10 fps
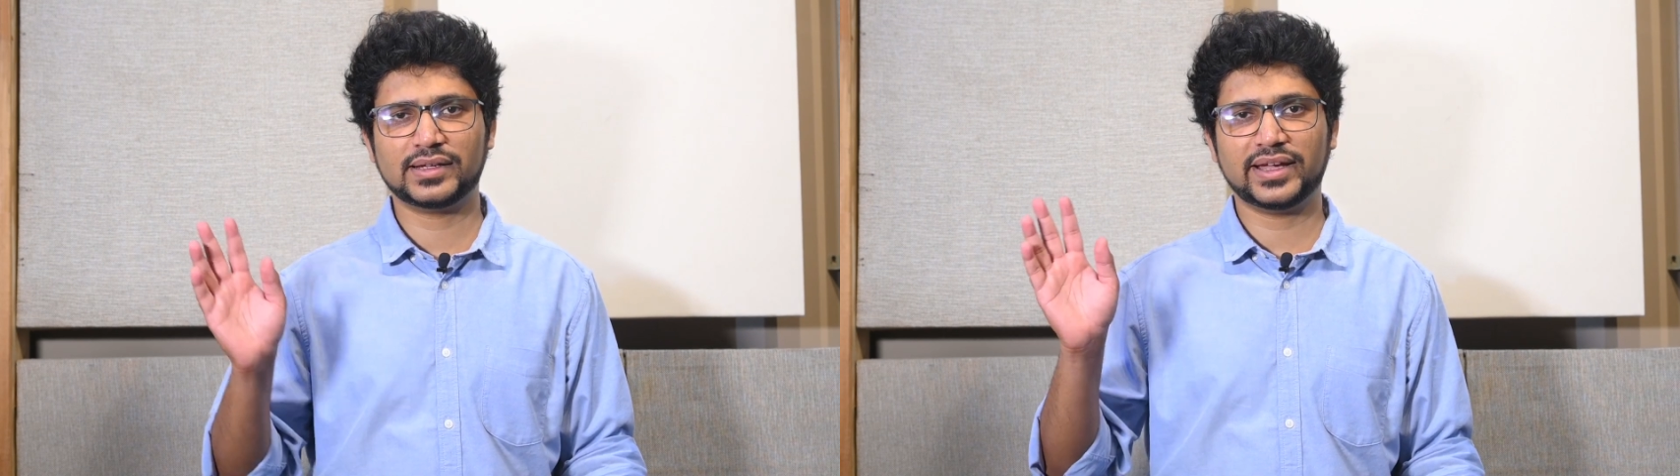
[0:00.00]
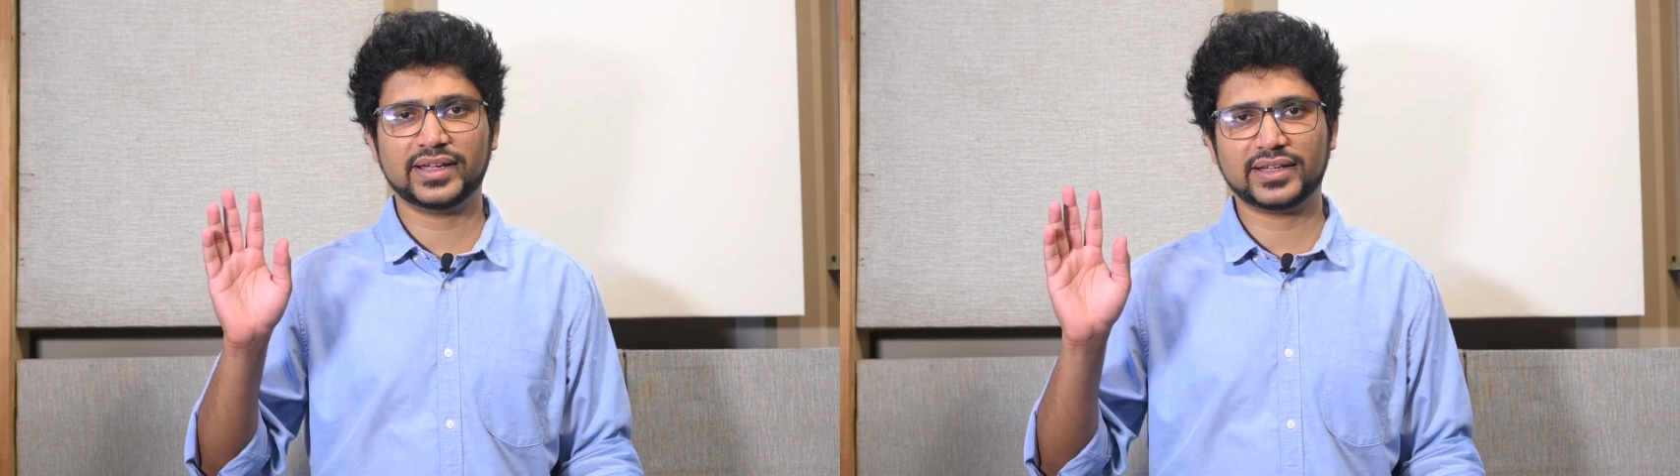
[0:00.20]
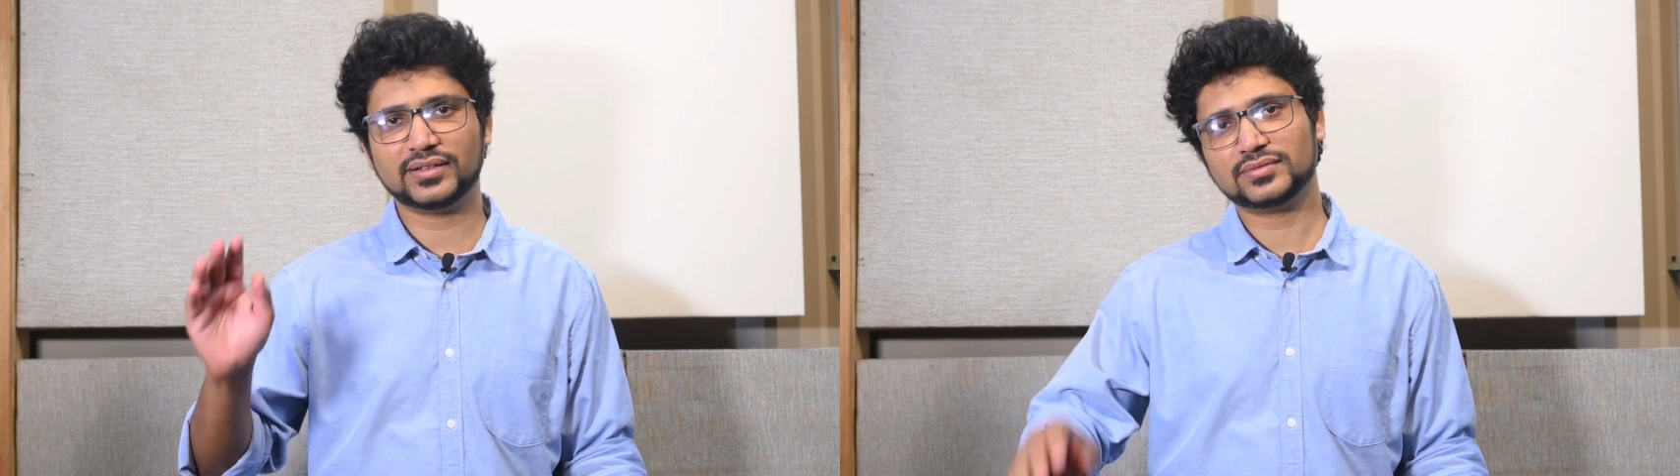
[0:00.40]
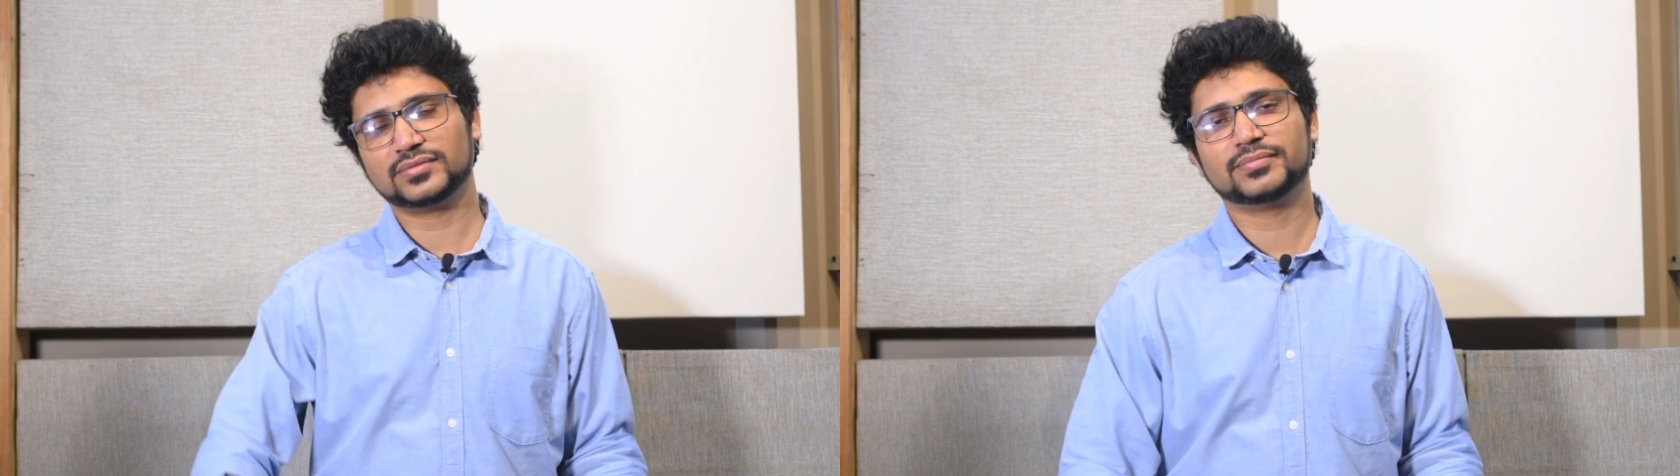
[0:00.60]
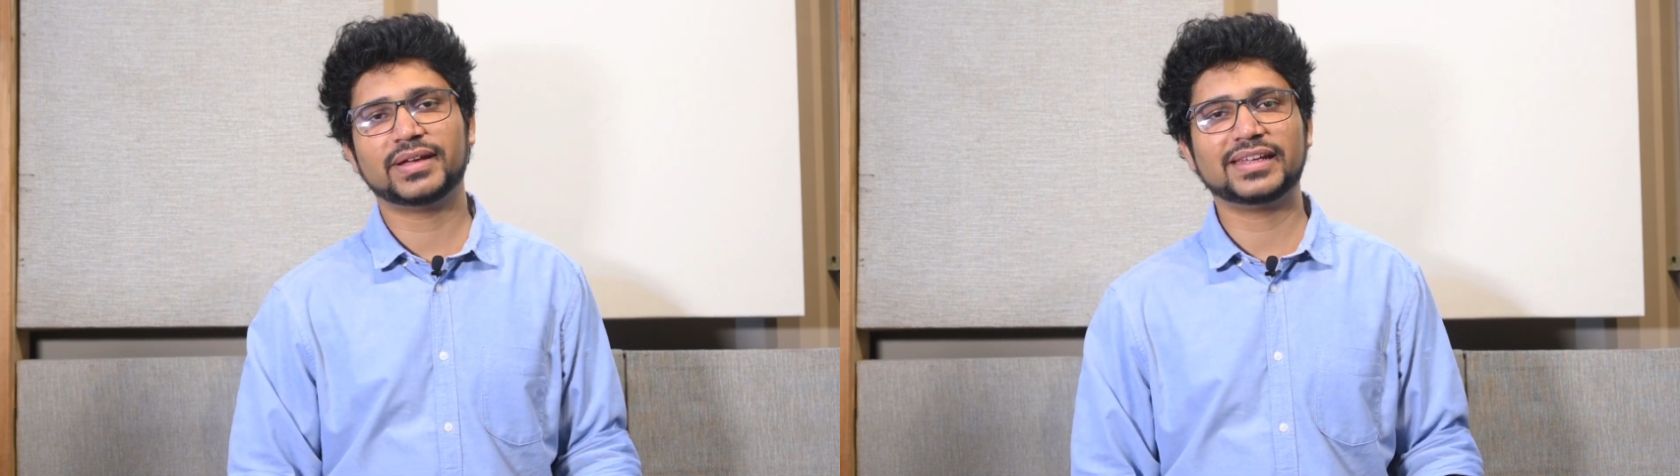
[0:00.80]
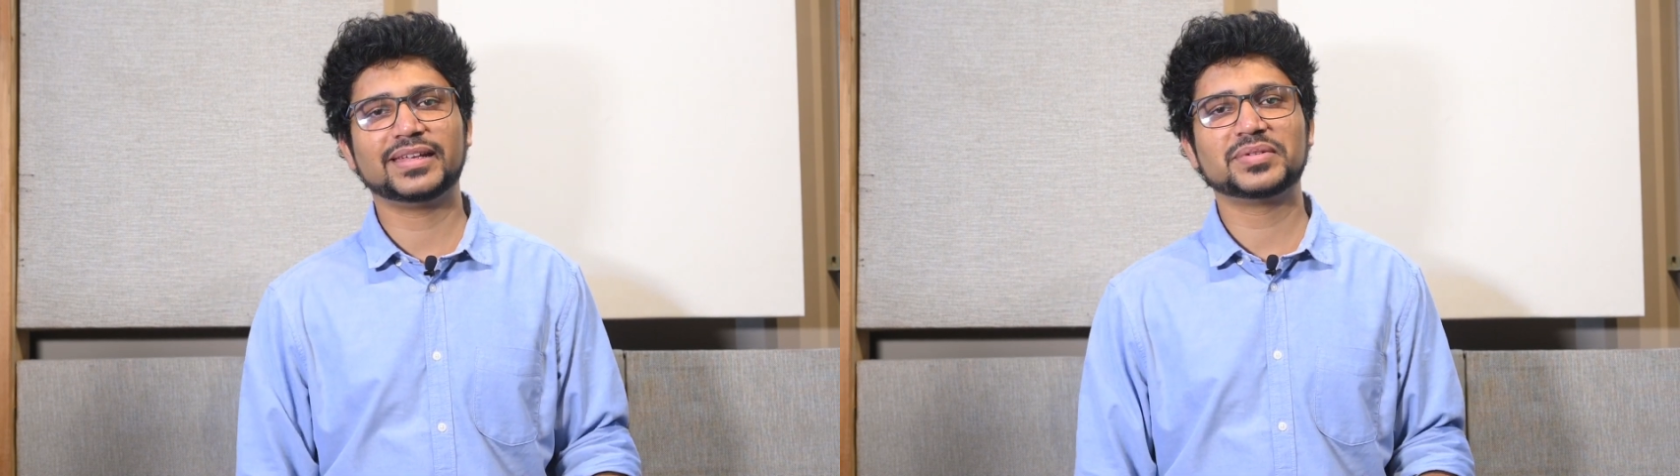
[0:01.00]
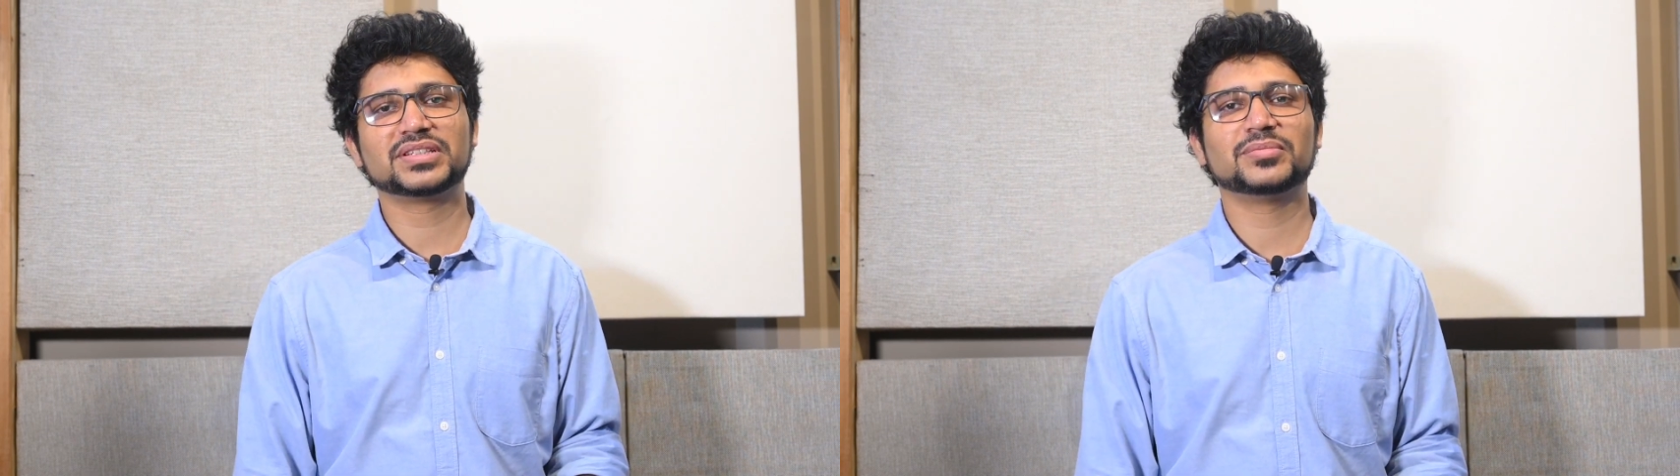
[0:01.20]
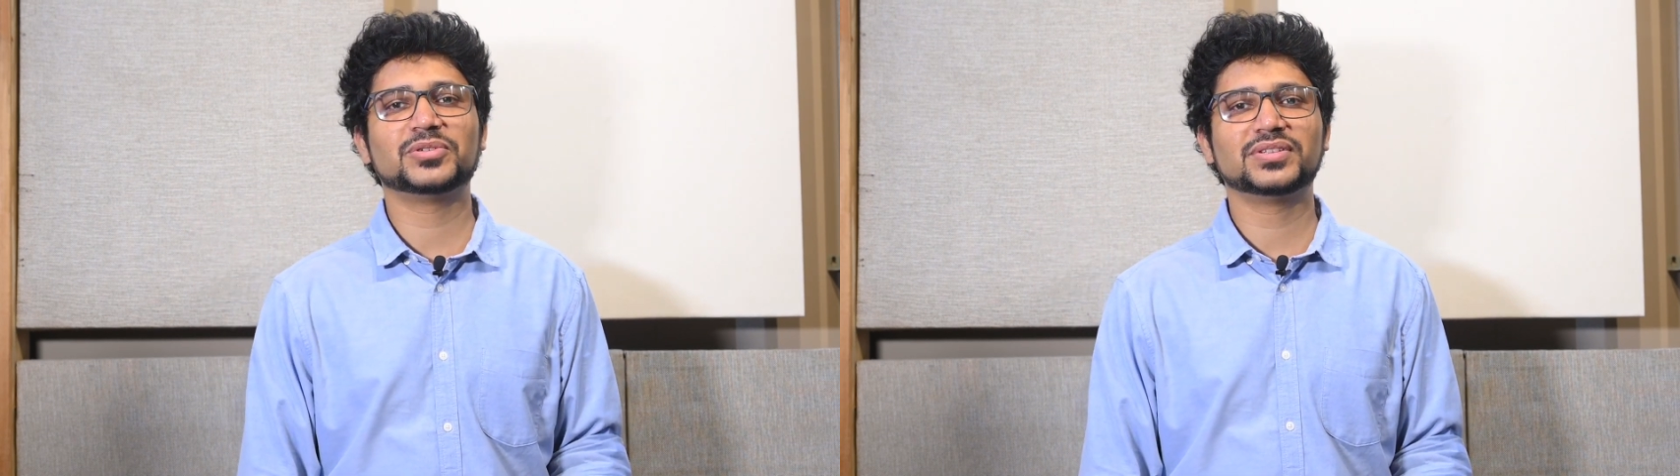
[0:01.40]
Hi again, my name is
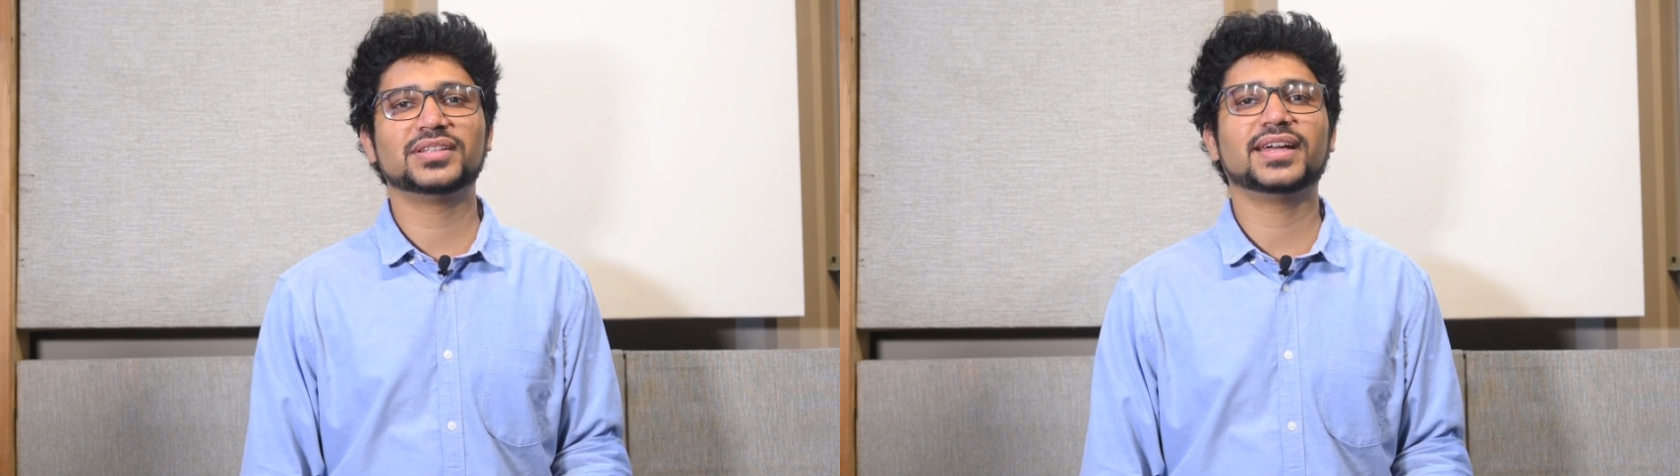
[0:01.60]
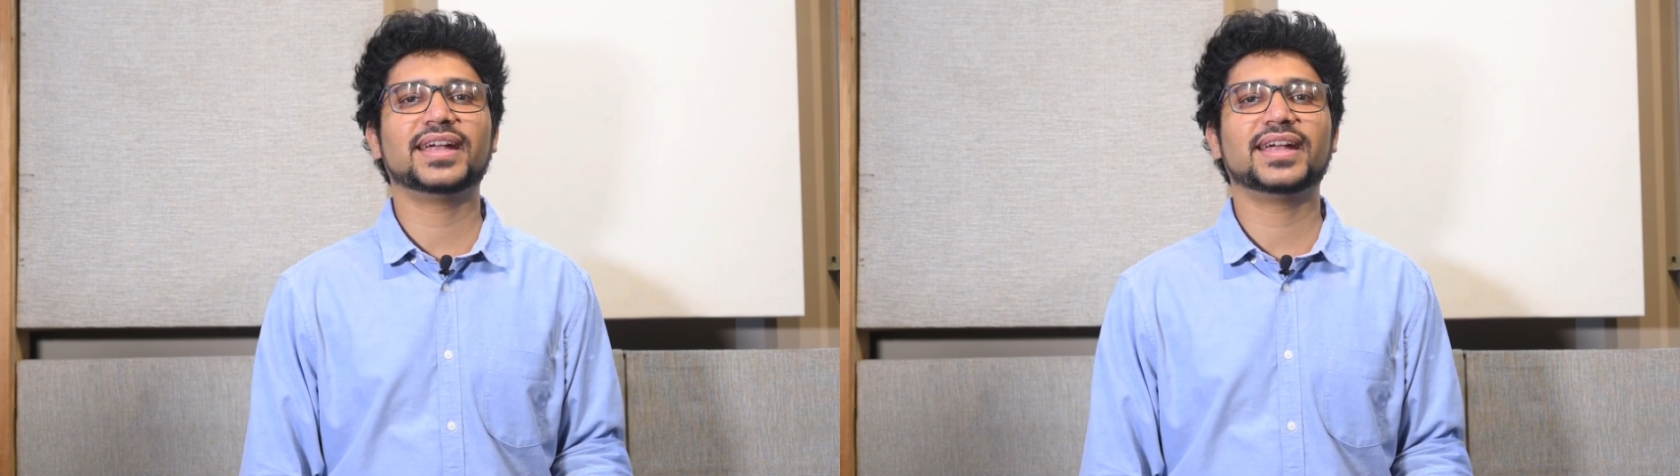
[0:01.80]
Amod